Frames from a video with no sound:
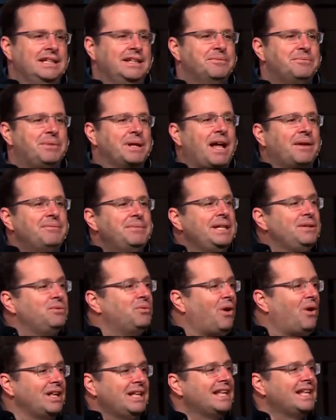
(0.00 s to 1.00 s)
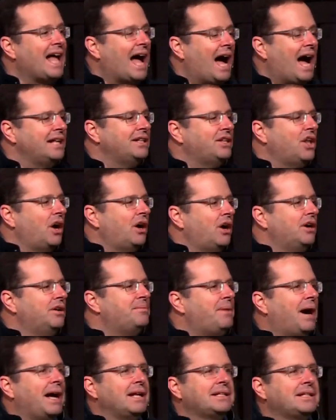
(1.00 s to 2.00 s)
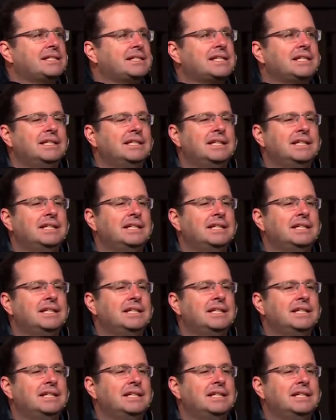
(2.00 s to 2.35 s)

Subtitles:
But I mean, what did I know about